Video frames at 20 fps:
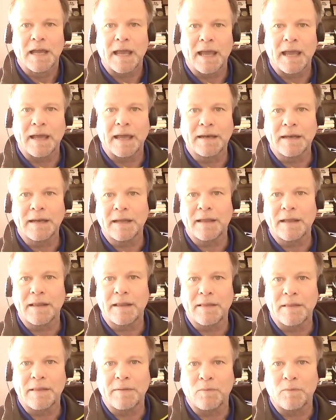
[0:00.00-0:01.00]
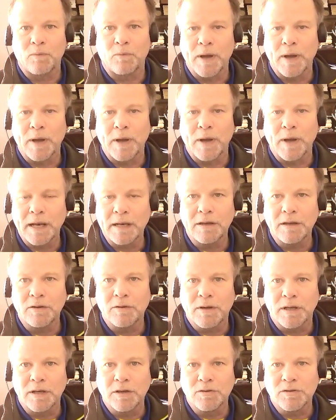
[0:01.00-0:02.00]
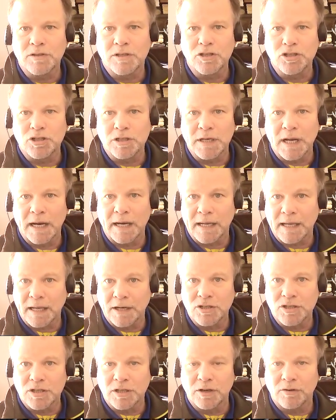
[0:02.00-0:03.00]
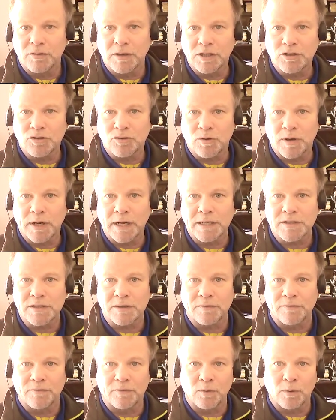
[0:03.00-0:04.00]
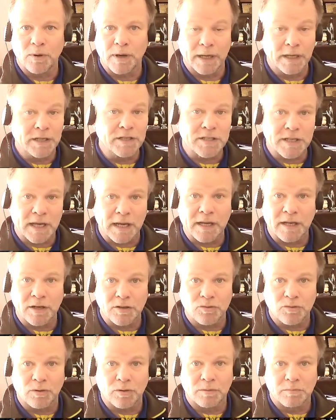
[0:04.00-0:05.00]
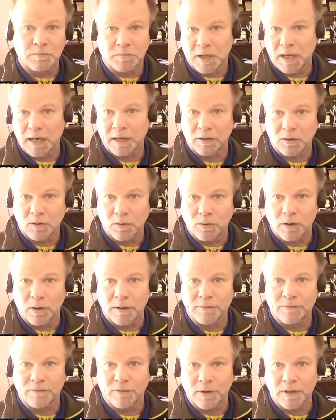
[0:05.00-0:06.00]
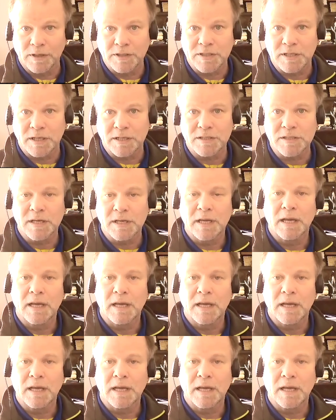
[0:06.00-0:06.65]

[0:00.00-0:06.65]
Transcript: and when you can use the genetic engineering traits for insect control on corn, for instance,